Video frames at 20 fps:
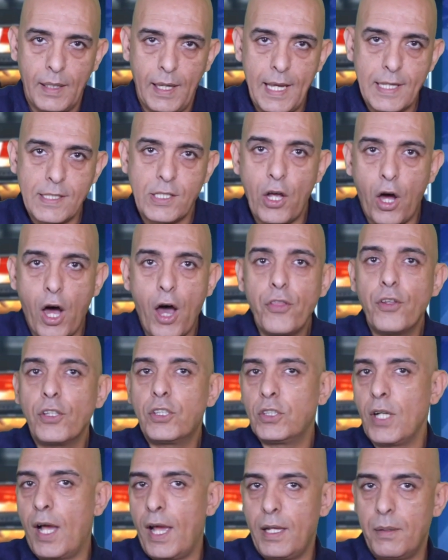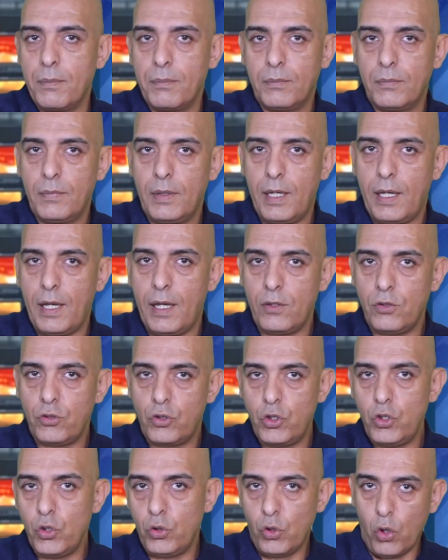Is the other time,
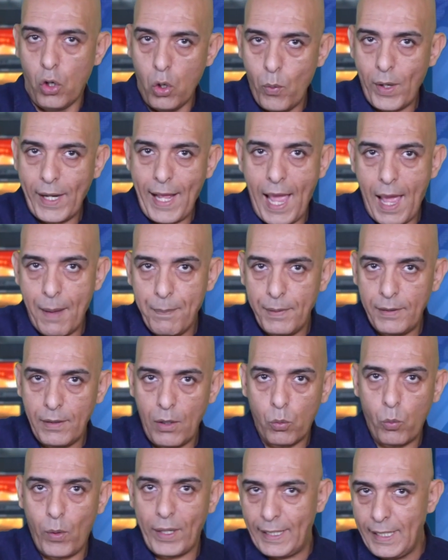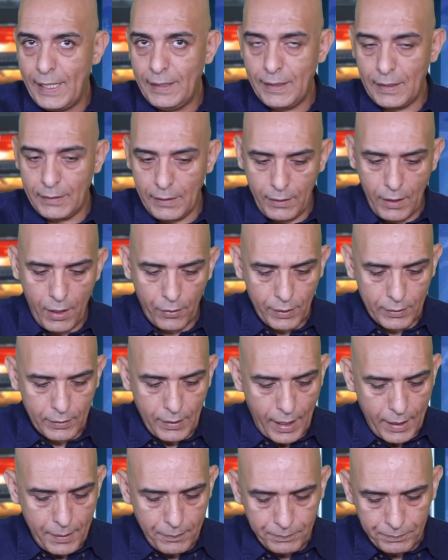do you know what happened or what he did in the other
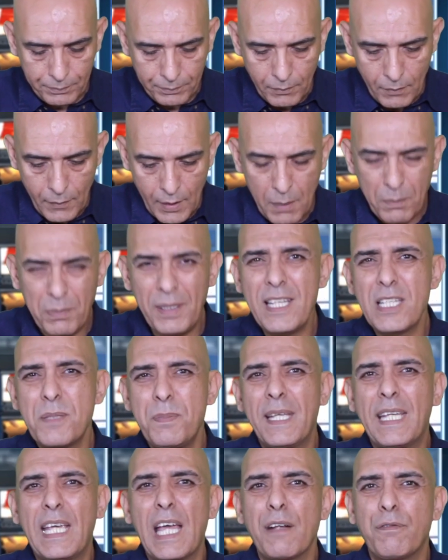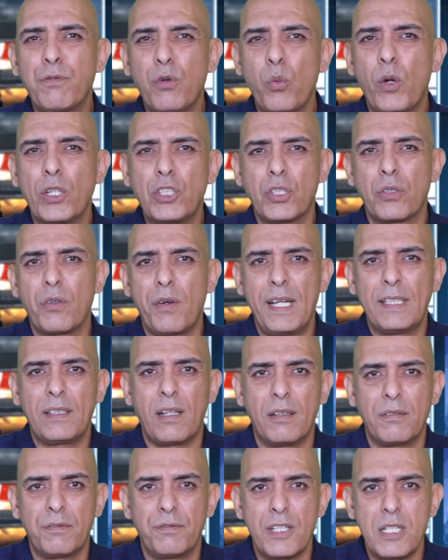time? Please be careful what you write
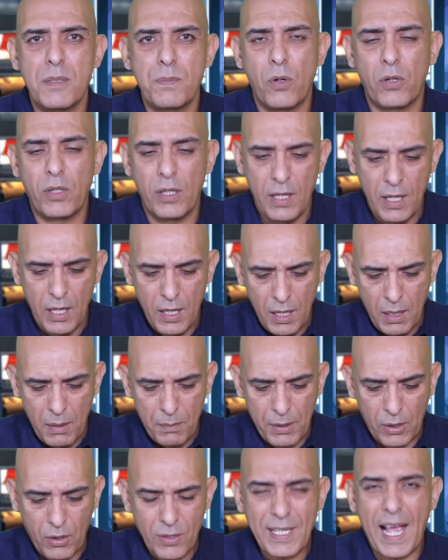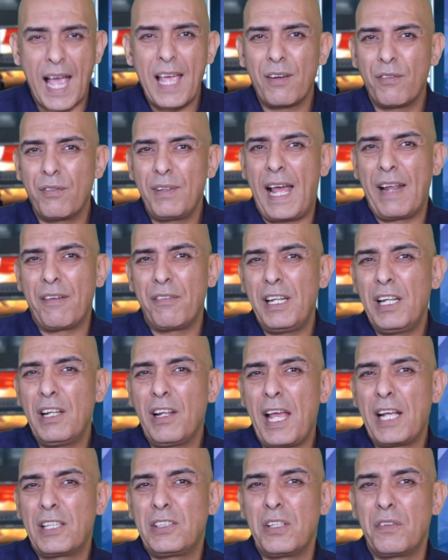on Facebook, because I really
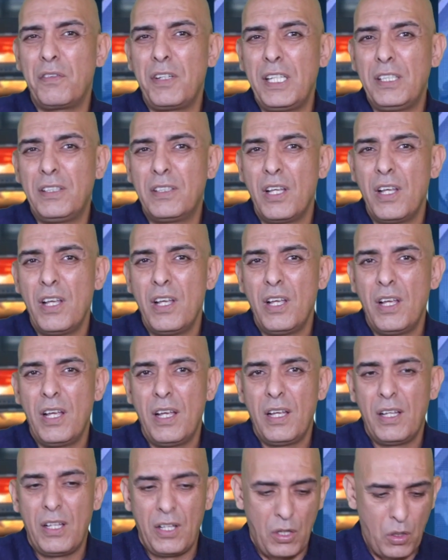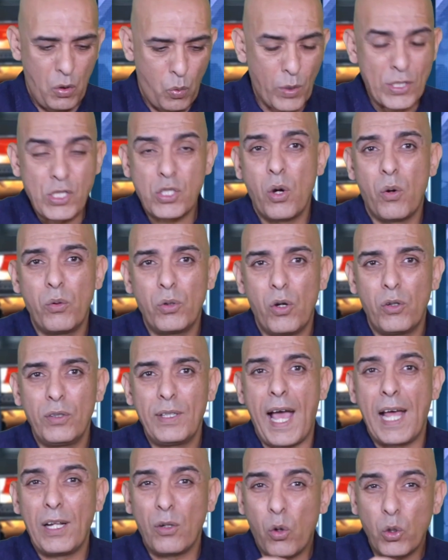like to read what's going on,
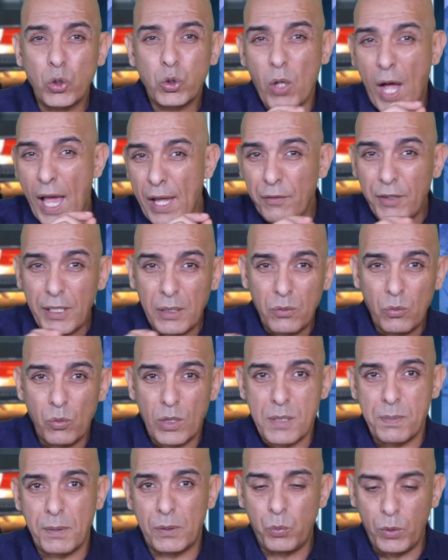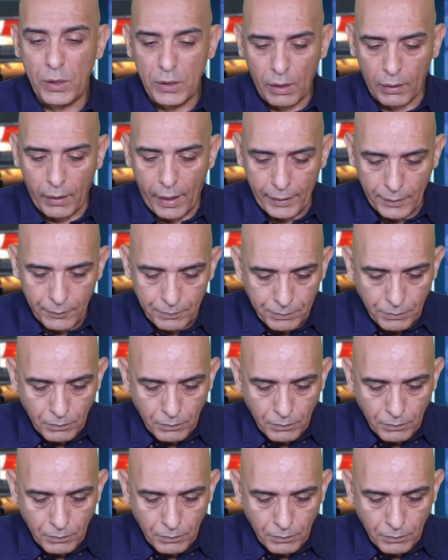and also I read what's between the lines.